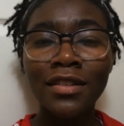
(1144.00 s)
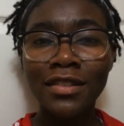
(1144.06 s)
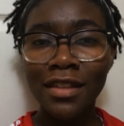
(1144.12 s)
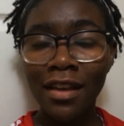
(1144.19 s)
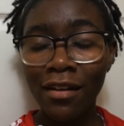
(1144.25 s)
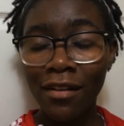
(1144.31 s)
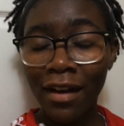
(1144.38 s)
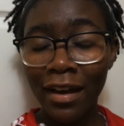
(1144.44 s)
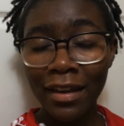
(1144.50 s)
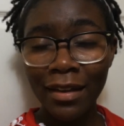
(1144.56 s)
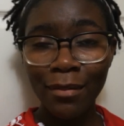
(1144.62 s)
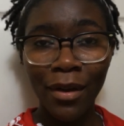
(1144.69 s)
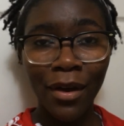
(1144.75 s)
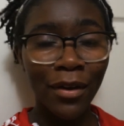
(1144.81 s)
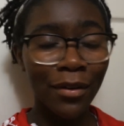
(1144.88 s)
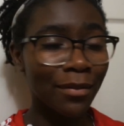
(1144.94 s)
So I
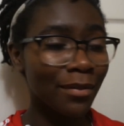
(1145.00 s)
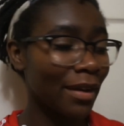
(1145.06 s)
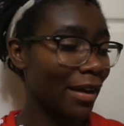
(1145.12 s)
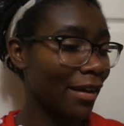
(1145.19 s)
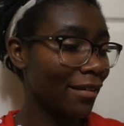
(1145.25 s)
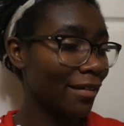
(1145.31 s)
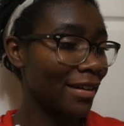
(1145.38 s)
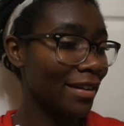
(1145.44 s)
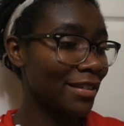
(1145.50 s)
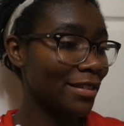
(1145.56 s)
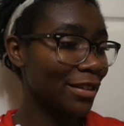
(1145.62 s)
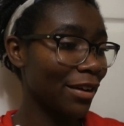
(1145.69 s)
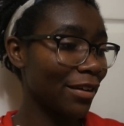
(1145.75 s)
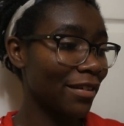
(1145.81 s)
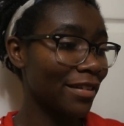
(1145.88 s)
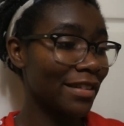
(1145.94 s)
am home now. It is
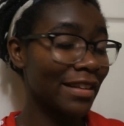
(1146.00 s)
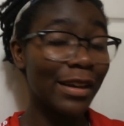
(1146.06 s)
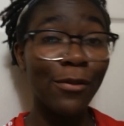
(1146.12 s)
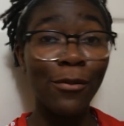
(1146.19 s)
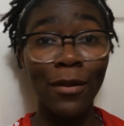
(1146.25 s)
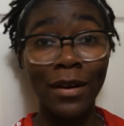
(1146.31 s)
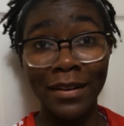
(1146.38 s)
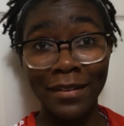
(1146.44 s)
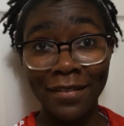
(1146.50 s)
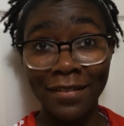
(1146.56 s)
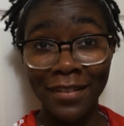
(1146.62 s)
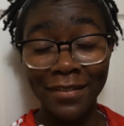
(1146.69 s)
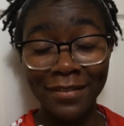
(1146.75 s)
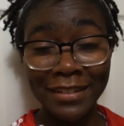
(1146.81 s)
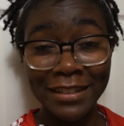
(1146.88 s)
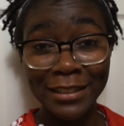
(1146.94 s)
currently
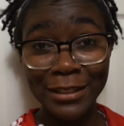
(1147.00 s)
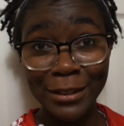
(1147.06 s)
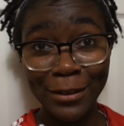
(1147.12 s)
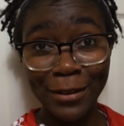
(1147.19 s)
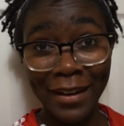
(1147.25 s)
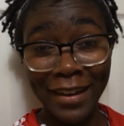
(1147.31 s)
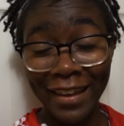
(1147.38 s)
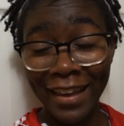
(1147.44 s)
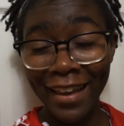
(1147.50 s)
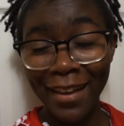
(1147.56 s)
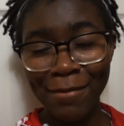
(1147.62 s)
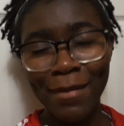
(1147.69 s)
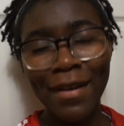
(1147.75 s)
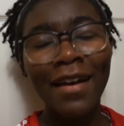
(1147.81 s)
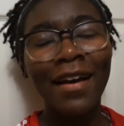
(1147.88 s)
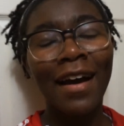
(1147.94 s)
1:52
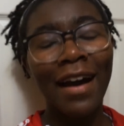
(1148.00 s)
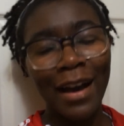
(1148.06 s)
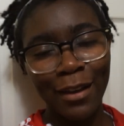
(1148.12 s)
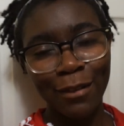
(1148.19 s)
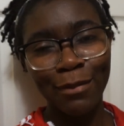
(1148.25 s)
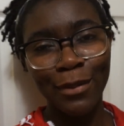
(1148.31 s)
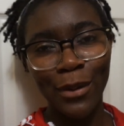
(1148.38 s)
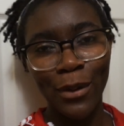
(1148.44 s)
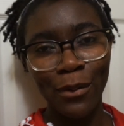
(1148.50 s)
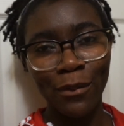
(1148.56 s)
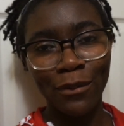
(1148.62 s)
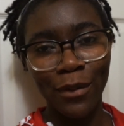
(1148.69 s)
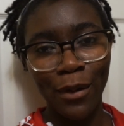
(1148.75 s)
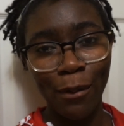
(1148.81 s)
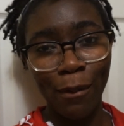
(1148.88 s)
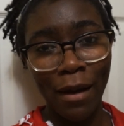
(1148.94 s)
a.m. I've been home
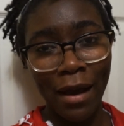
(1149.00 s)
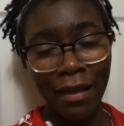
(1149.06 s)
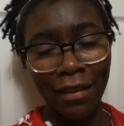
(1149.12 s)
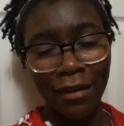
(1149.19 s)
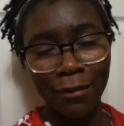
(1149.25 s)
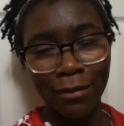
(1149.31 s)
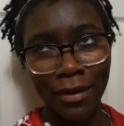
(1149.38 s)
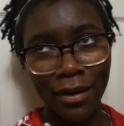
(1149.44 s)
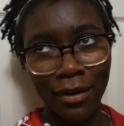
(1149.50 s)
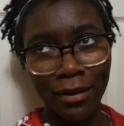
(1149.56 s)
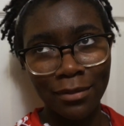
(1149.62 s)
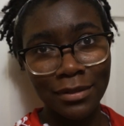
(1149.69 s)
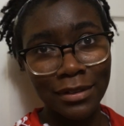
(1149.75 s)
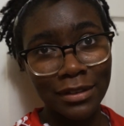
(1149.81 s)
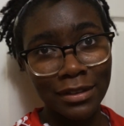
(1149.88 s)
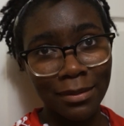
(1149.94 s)
for a while. I've been home
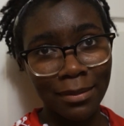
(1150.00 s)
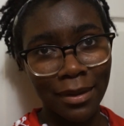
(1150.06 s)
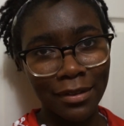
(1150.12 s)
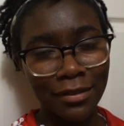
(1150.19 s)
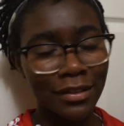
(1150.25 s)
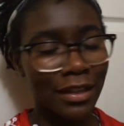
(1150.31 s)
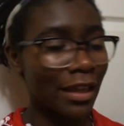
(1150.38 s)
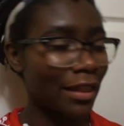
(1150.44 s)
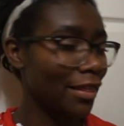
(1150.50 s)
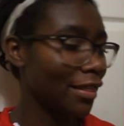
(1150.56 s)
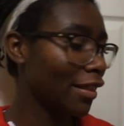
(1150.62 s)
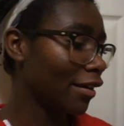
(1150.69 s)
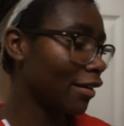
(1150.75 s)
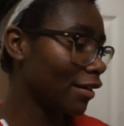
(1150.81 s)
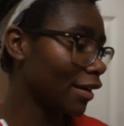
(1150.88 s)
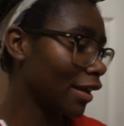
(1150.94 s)
since about
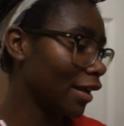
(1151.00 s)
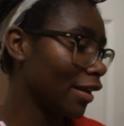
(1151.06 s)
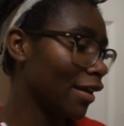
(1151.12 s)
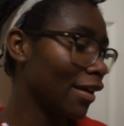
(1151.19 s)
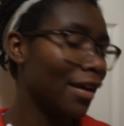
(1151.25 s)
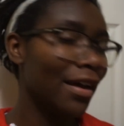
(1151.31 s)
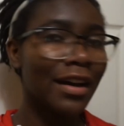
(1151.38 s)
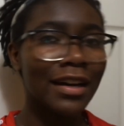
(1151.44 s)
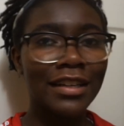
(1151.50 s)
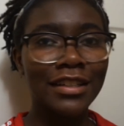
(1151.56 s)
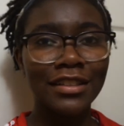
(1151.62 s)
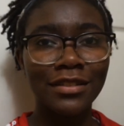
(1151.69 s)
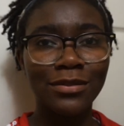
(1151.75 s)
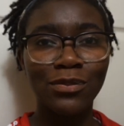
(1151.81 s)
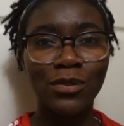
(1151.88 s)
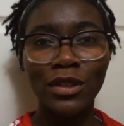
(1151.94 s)
10:30. I
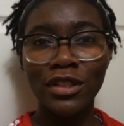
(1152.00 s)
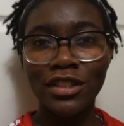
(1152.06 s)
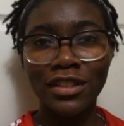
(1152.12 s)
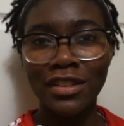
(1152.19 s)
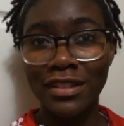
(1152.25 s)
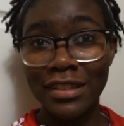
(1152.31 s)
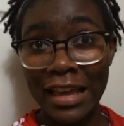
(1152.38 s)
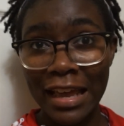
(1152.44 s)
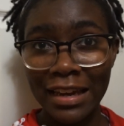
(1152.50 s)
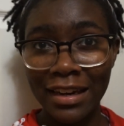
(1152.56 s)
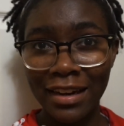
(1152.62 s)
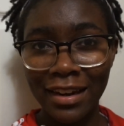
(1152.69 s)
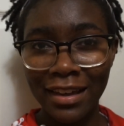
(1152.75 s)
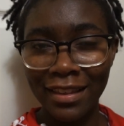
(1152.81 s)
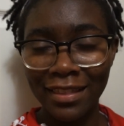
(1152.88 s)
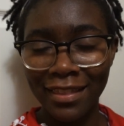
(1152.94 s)
was just
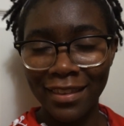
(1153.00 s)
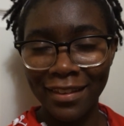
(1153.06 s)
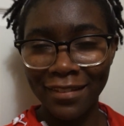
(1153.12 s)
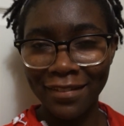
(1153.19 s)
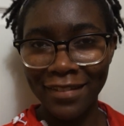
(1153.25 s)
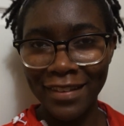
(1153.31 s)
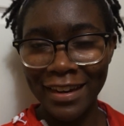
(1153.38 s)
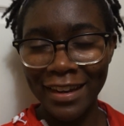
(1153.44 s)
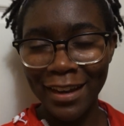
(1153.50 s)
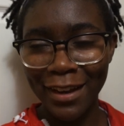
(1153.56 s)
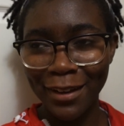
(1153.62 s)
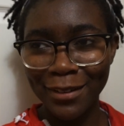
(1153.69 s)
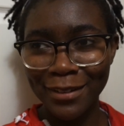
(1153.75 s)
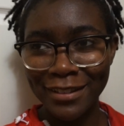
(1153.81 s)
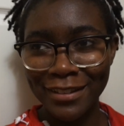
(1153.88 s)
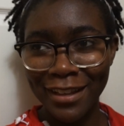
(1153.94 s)
editing the
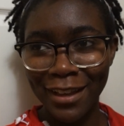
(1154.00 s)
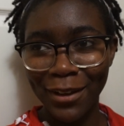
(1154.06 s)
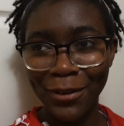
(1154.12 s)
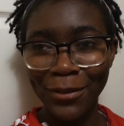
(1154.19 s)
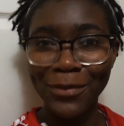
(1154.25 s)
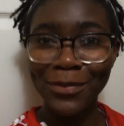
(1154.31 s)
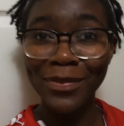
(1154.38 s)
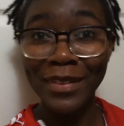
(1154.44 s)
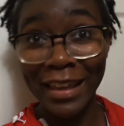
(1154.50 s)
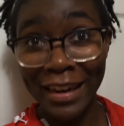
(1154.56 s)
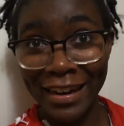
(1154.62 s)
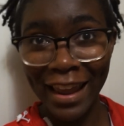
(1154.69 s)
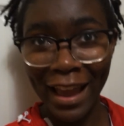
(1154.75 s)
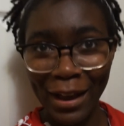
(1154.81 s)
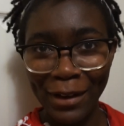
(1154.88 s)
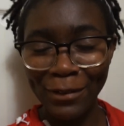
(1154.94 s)
video, so
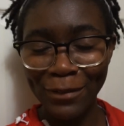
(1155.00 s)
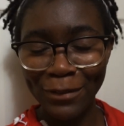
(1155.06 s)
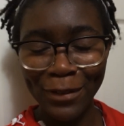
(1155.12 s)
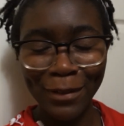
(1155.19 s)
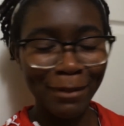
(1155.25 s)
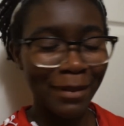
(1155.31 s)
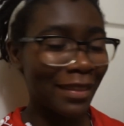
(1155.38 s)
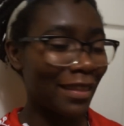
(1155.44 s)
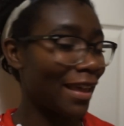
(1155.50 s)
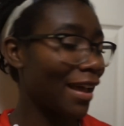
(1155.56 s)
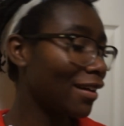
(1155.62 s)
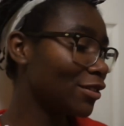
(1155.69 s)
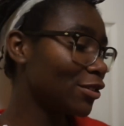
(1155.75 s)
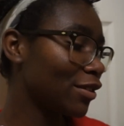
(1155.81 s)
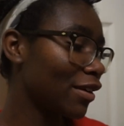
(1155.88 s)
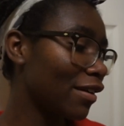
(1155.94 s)
now I'm filming the
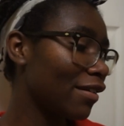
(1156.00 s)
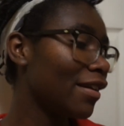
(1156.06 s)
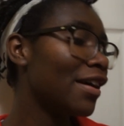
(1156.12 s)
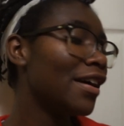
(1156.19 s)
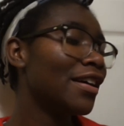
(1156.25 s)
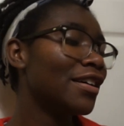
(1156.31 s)
outro.